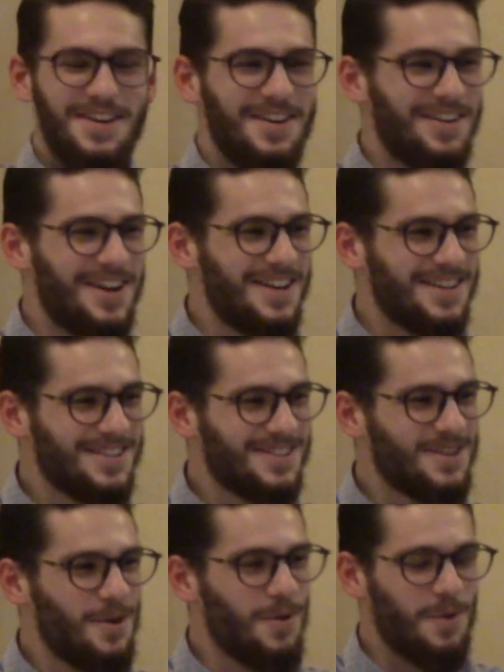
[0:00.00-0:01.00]
All right,
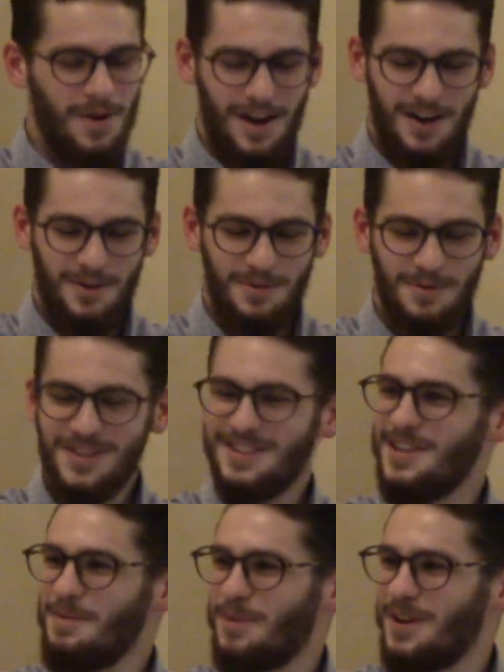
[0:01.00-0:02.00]
so Harun was
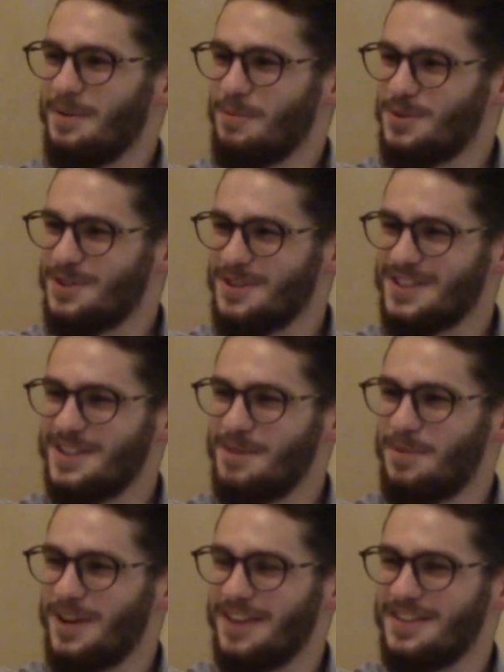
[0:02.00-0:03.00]
sleeping, Musa was
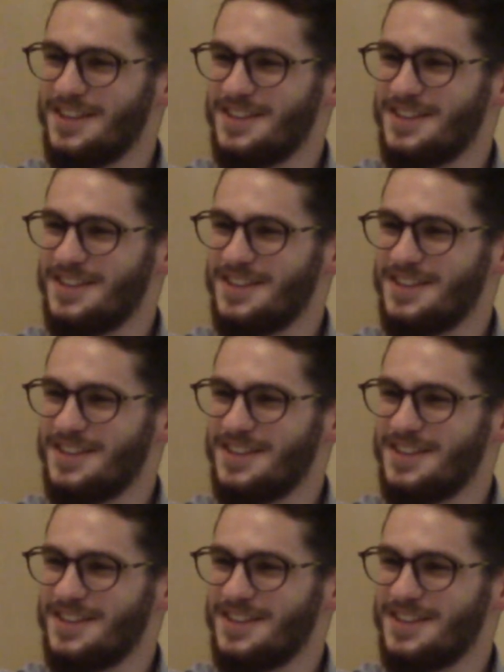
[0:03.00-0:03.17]
sleeping, and then